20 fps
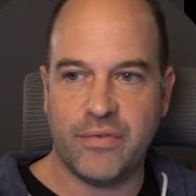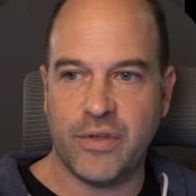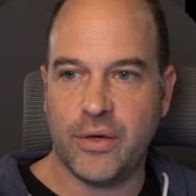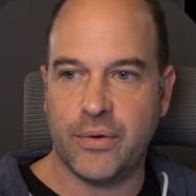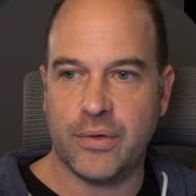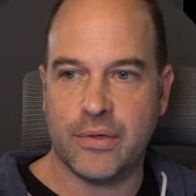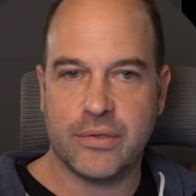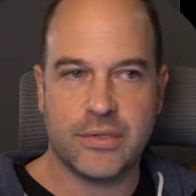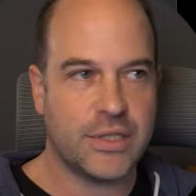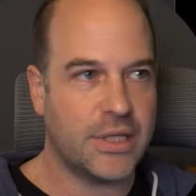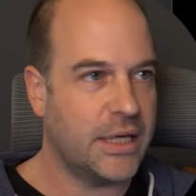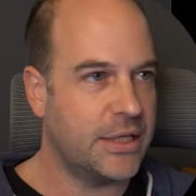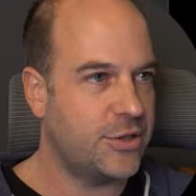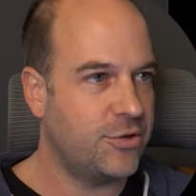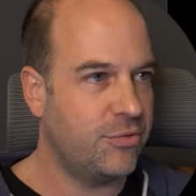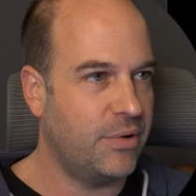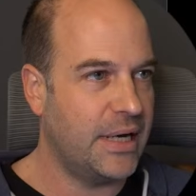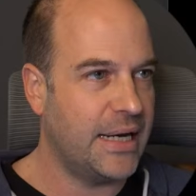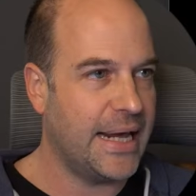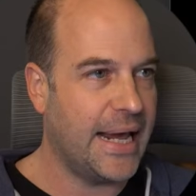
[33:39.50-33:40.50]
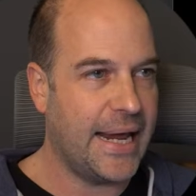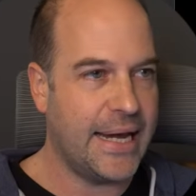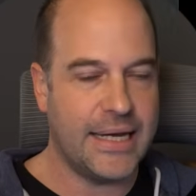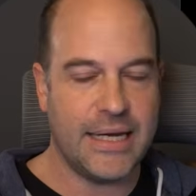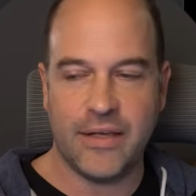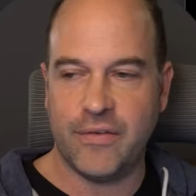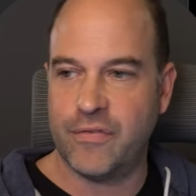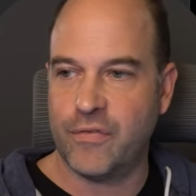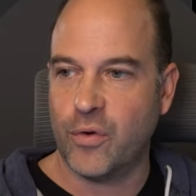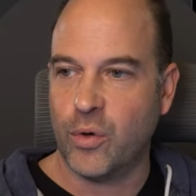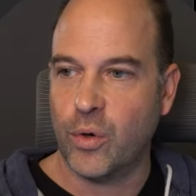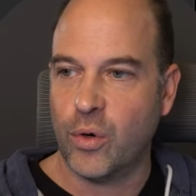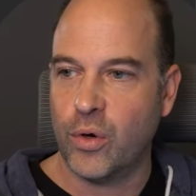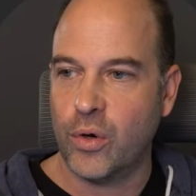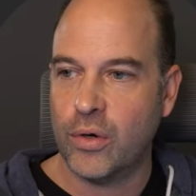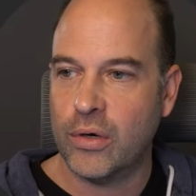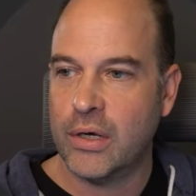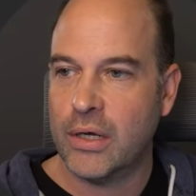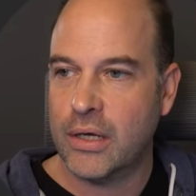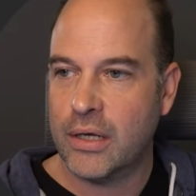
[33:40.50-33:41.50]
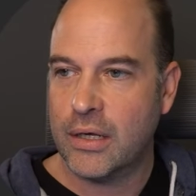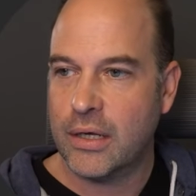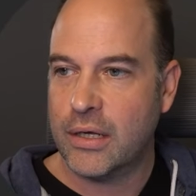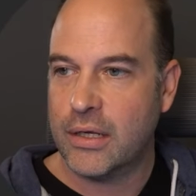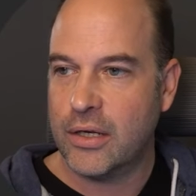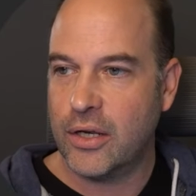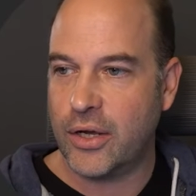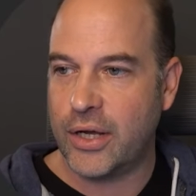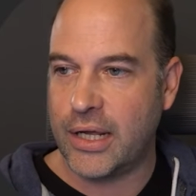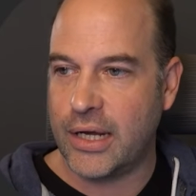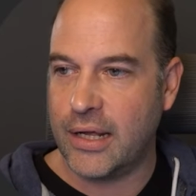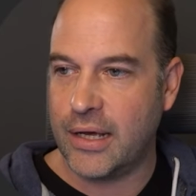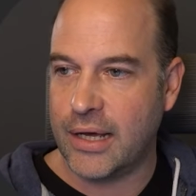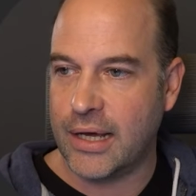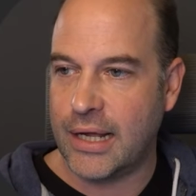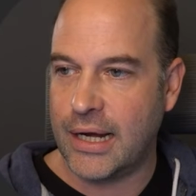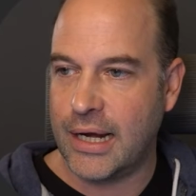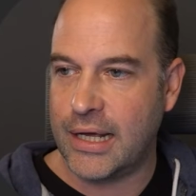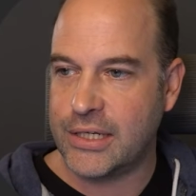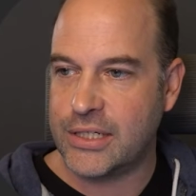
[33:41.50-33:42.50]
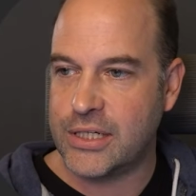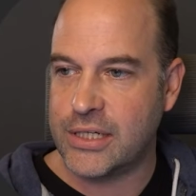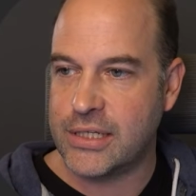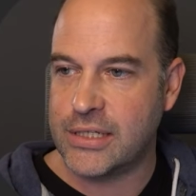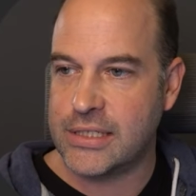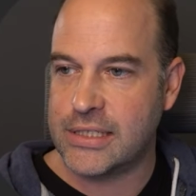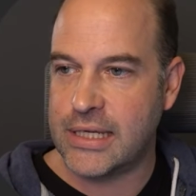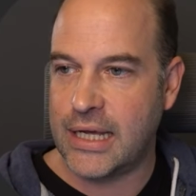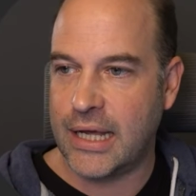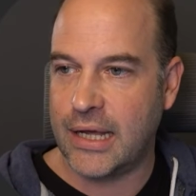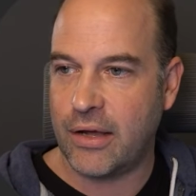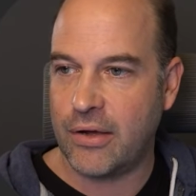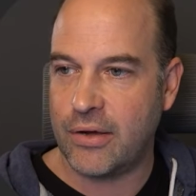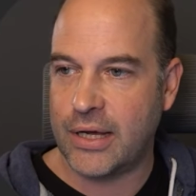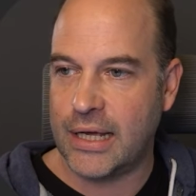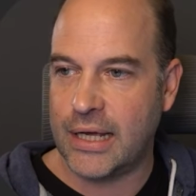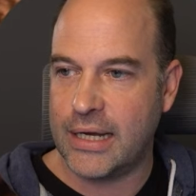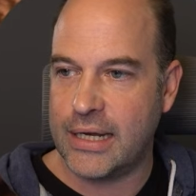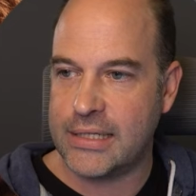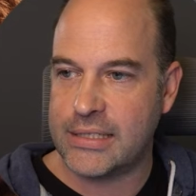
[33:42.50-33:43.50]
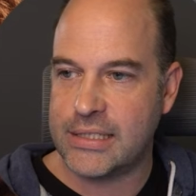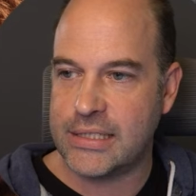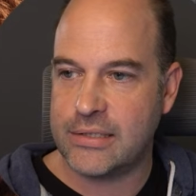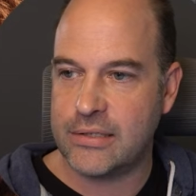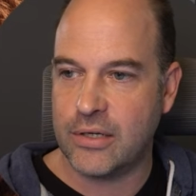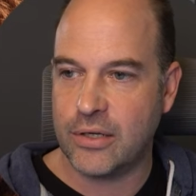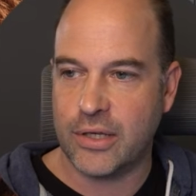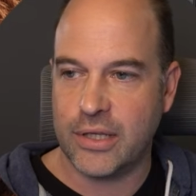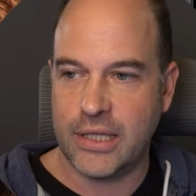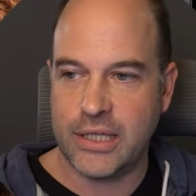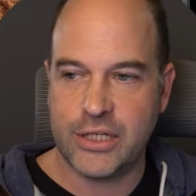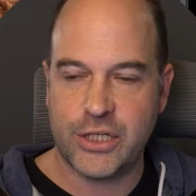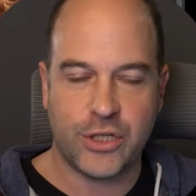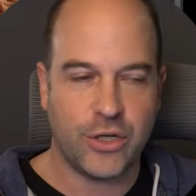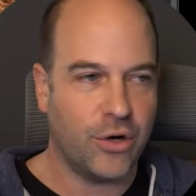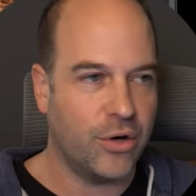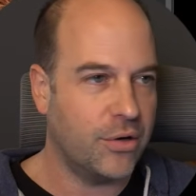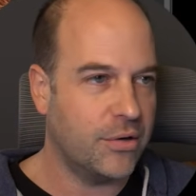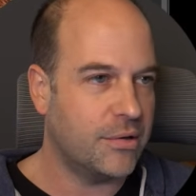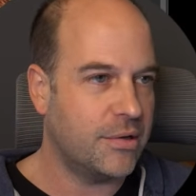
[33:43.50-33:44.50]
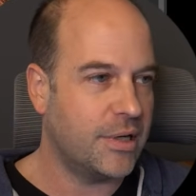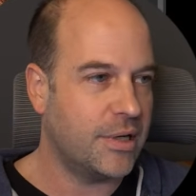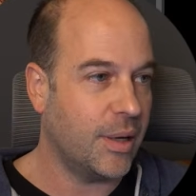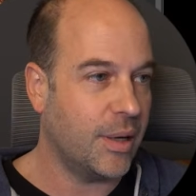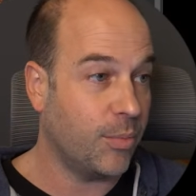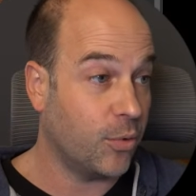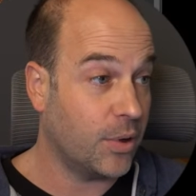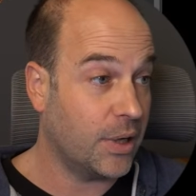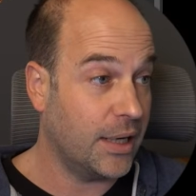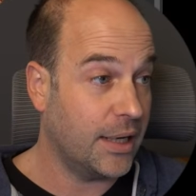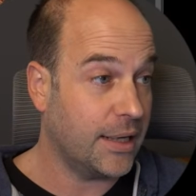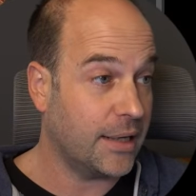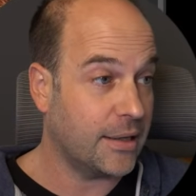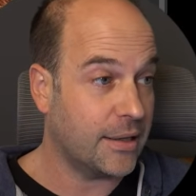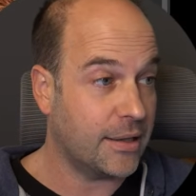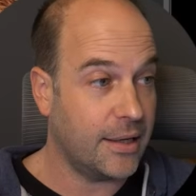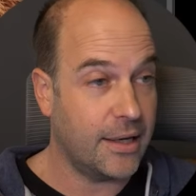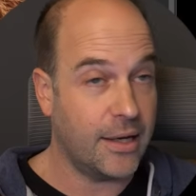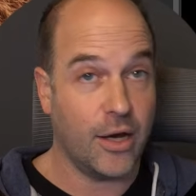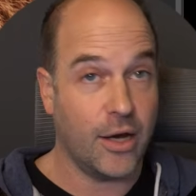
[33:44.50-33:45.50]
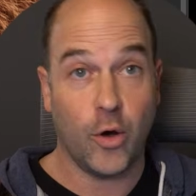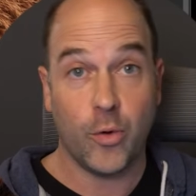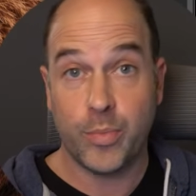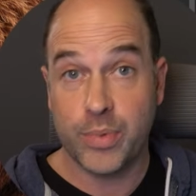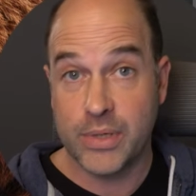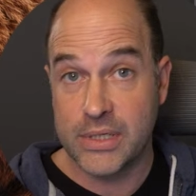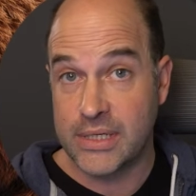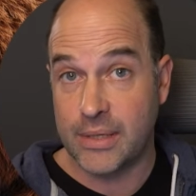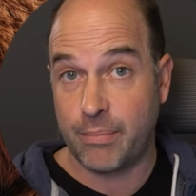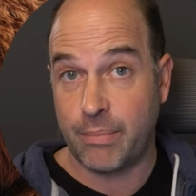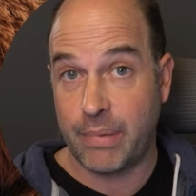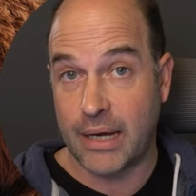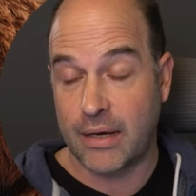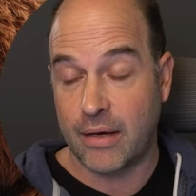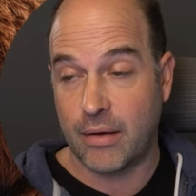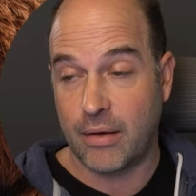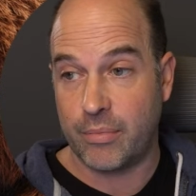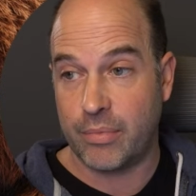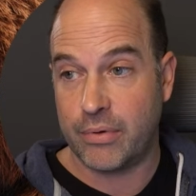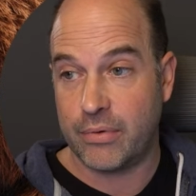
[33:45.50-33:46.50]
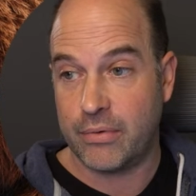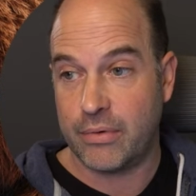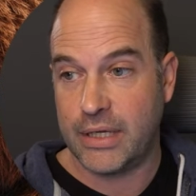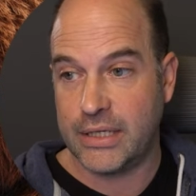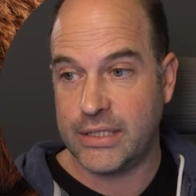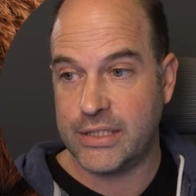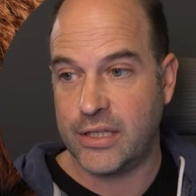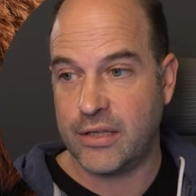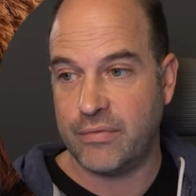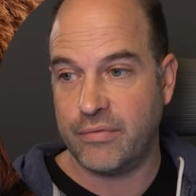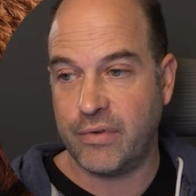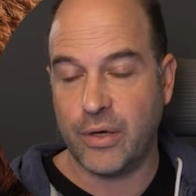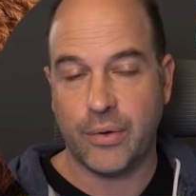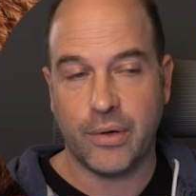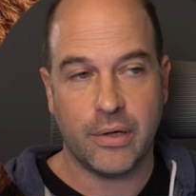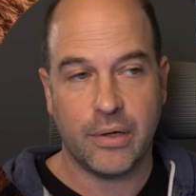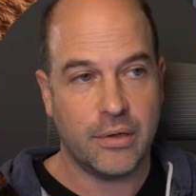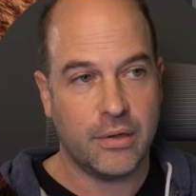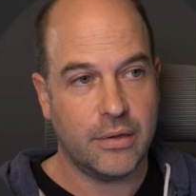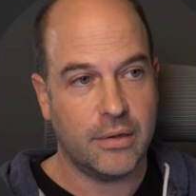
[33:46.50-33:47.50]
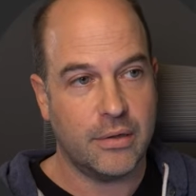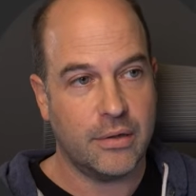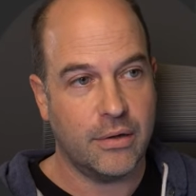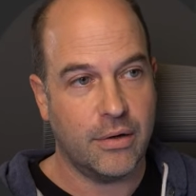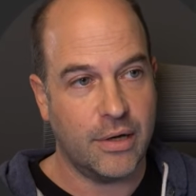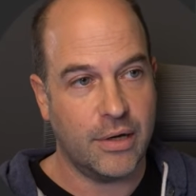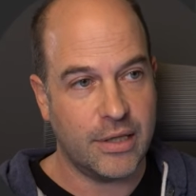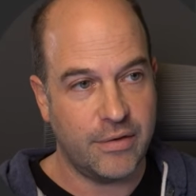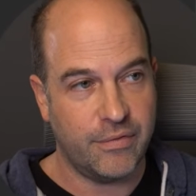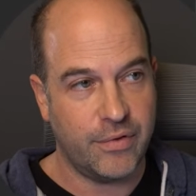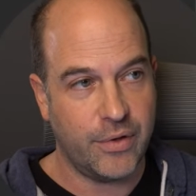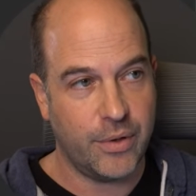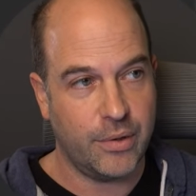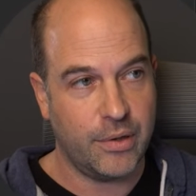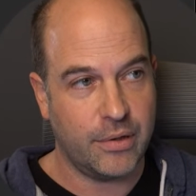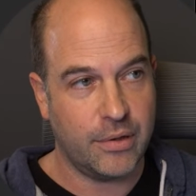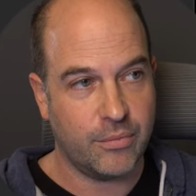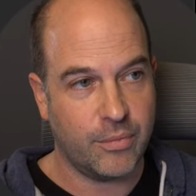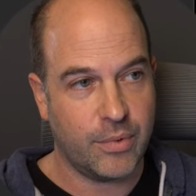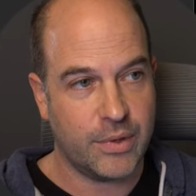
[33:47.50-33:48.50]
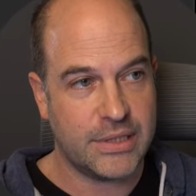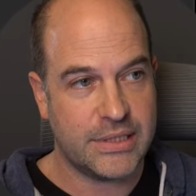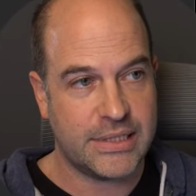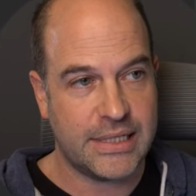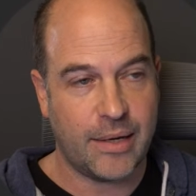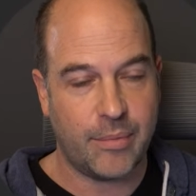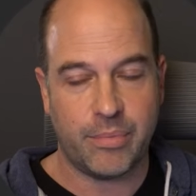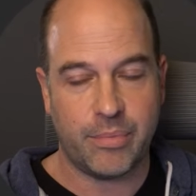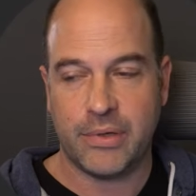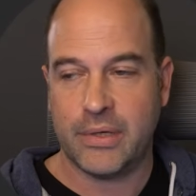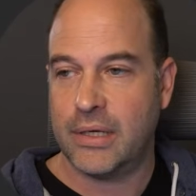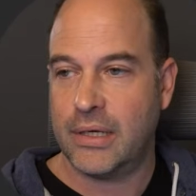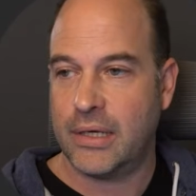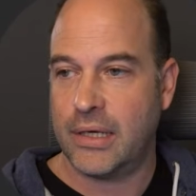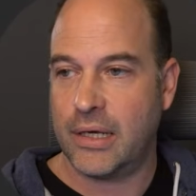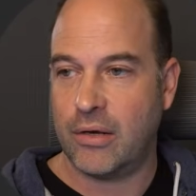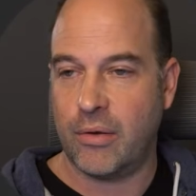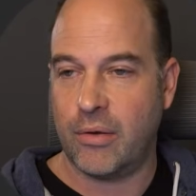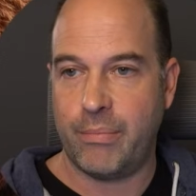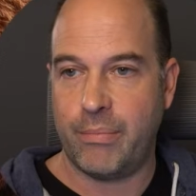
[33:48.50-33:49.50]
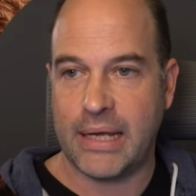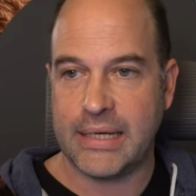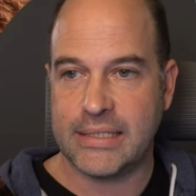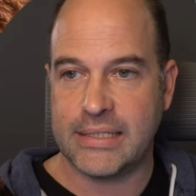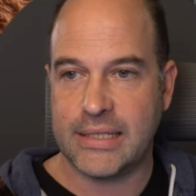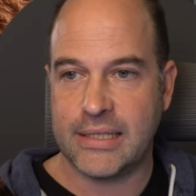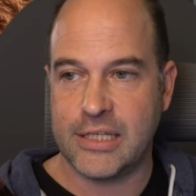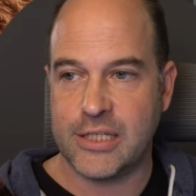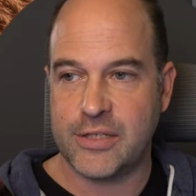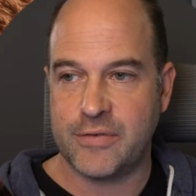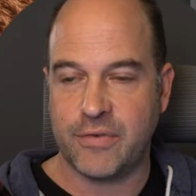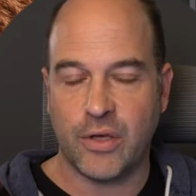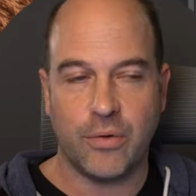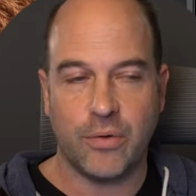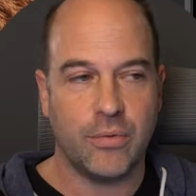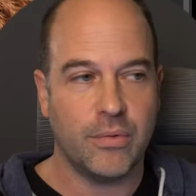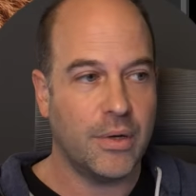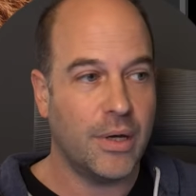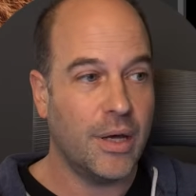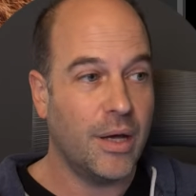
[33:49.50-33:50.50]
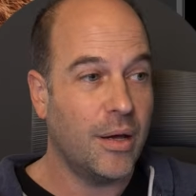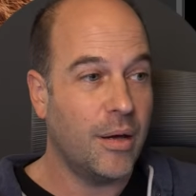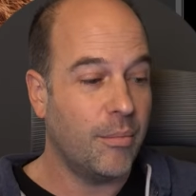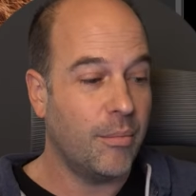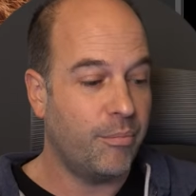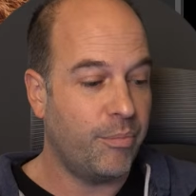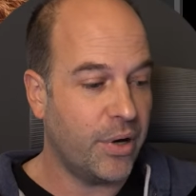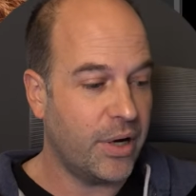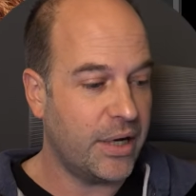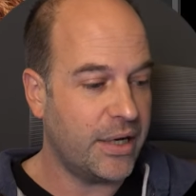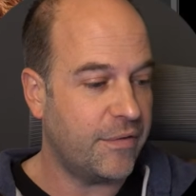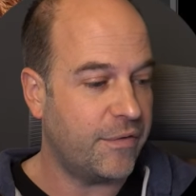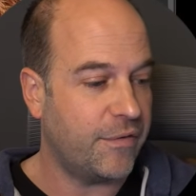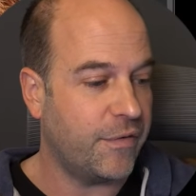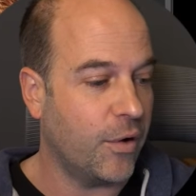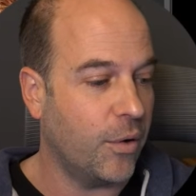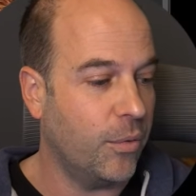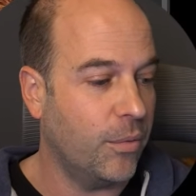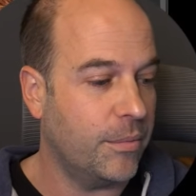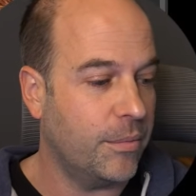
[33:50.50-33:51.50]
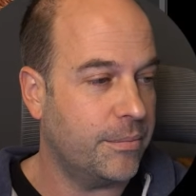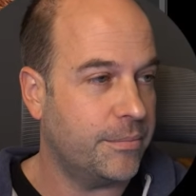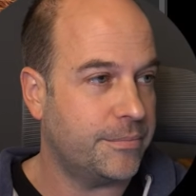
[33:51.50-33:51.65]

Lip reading: viewer. So that's really handy for looking at a collection and saying, okay, let's look at this shot, double click, and it opens it back up into the viewer. Hide the viewer with the tap, and I'm back to this view. By default,